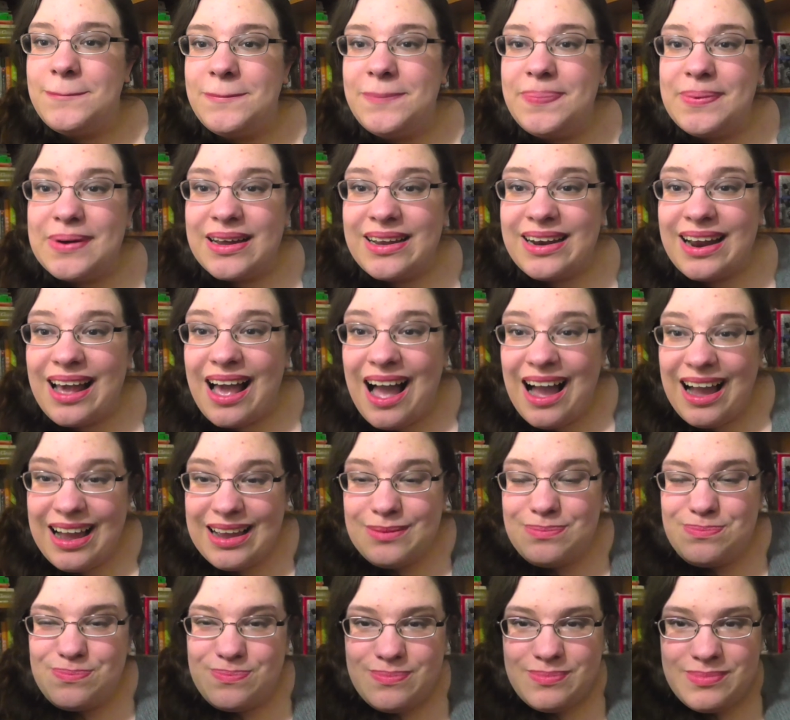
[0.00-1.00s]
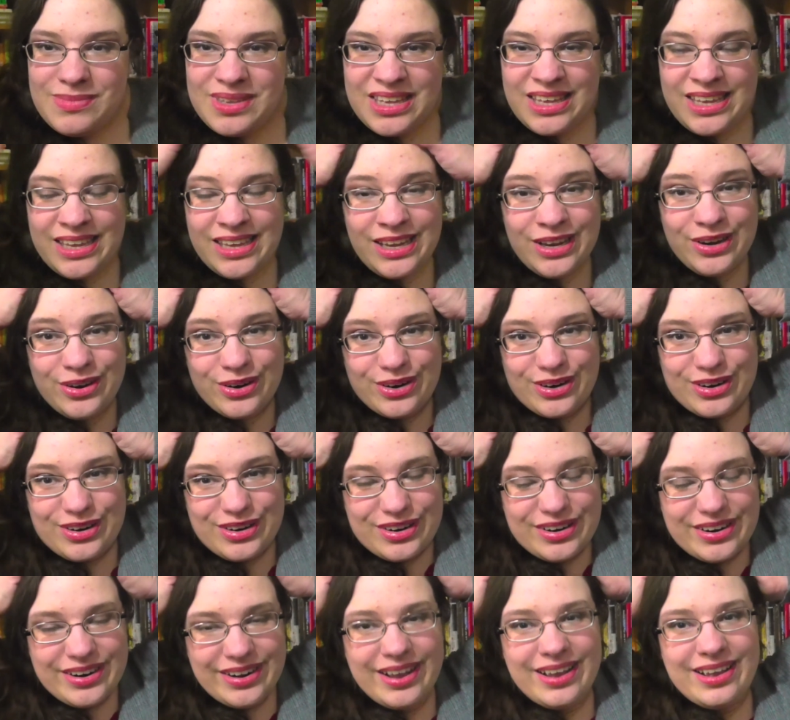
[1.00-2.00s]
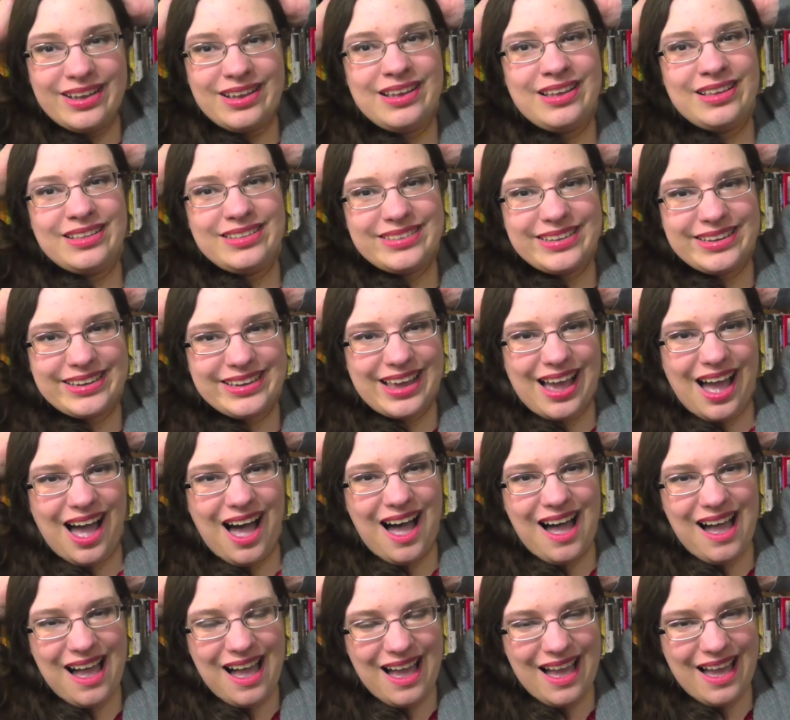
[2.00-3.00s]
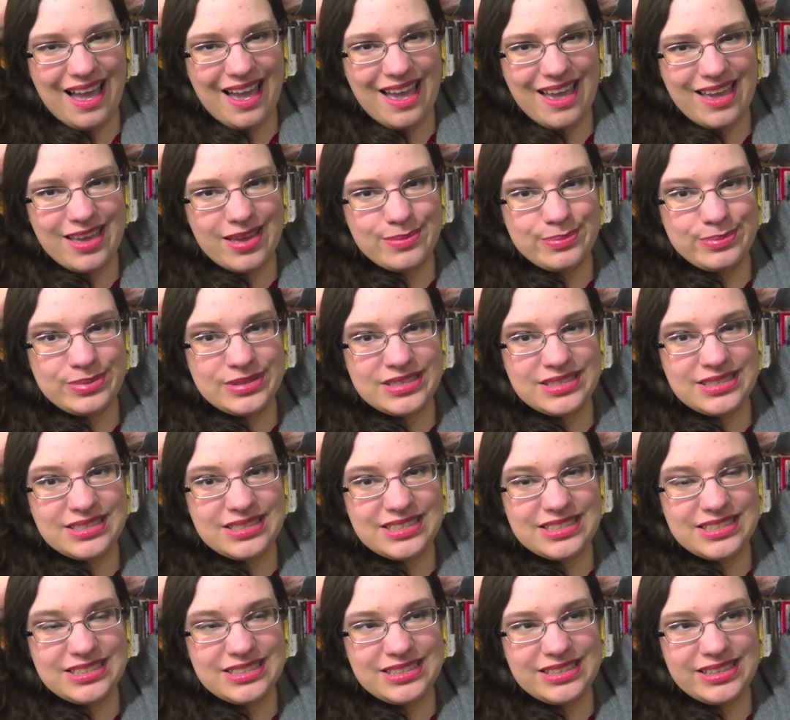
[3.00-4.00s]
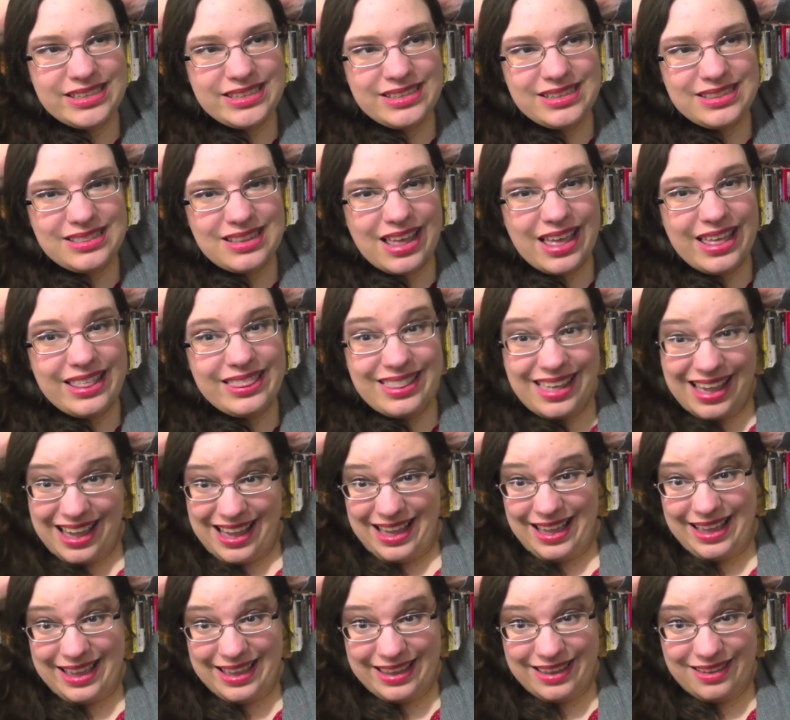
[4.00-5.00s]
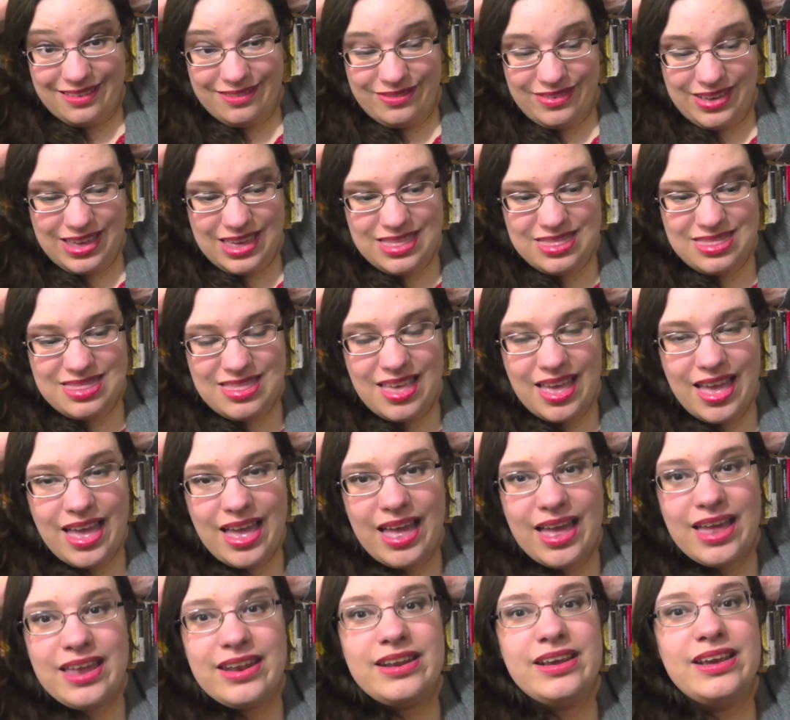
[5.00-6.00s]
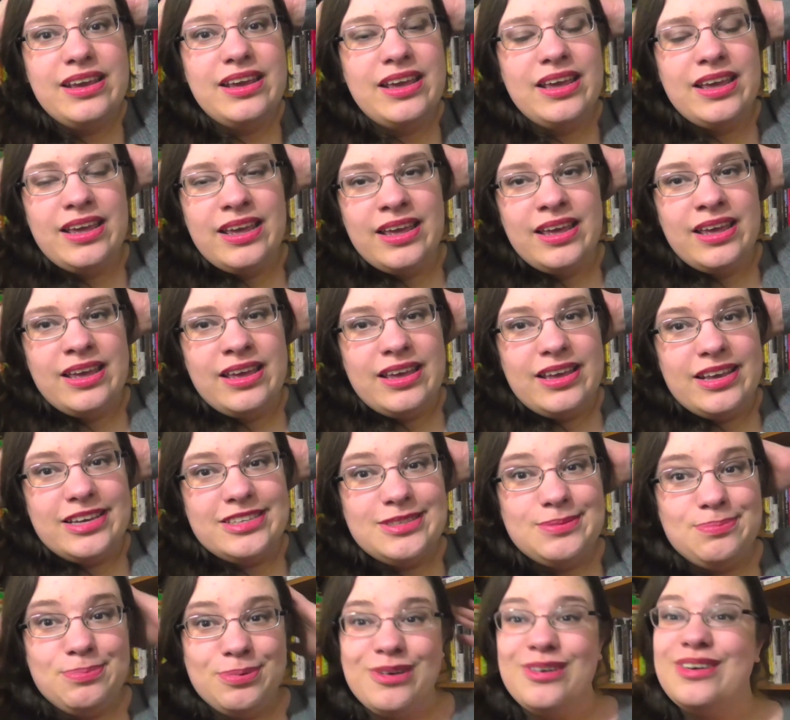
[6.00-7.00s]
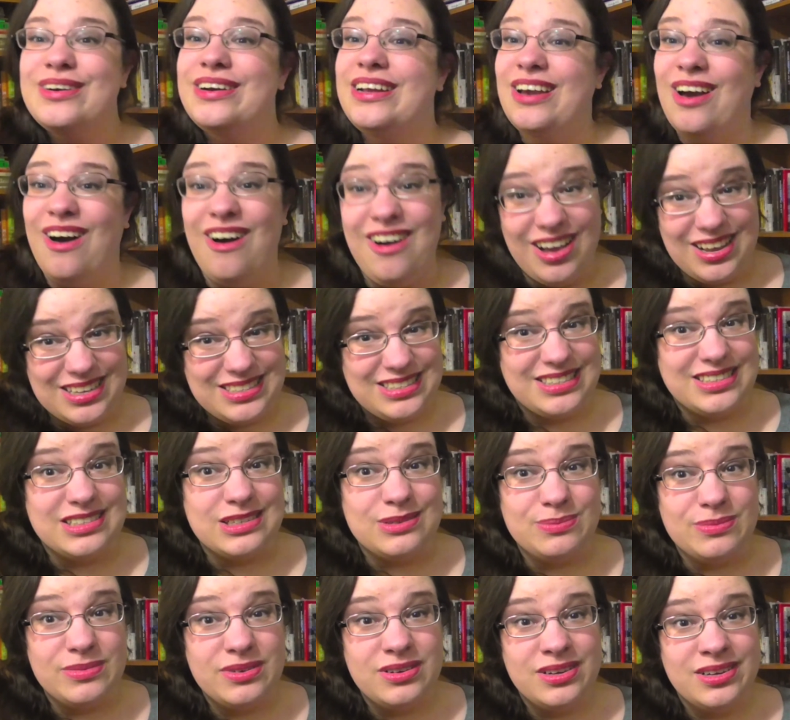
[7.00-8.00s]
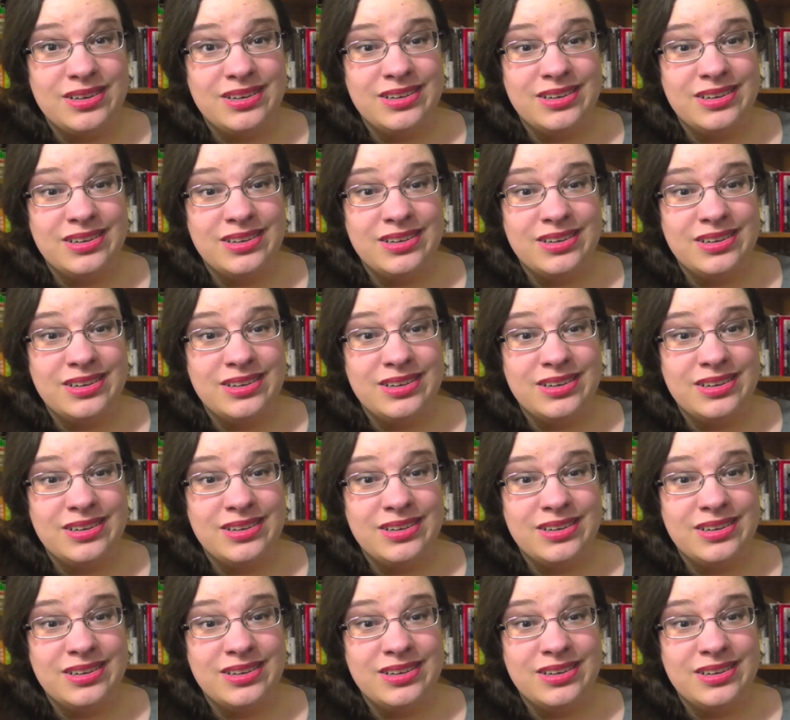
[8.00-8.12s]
but I'm here. Like, I am still alive, and that is pretty awesome.